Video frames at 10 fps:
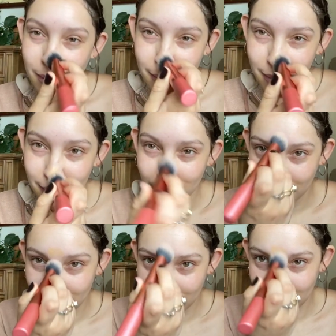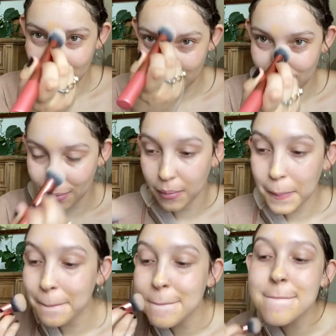So it looks kind of
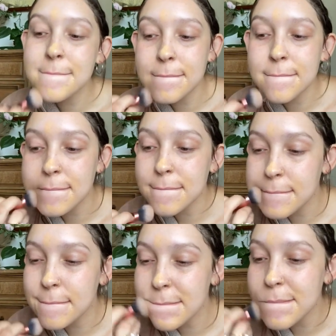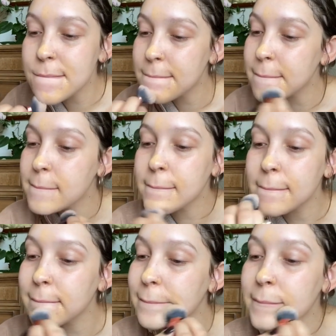orange and a little tan, but I
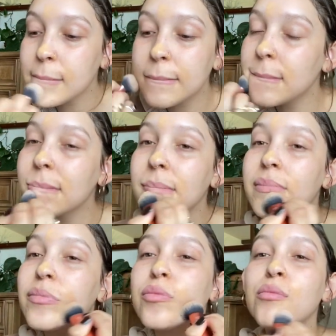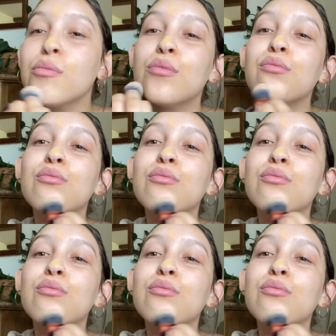promise it all comes together in the end.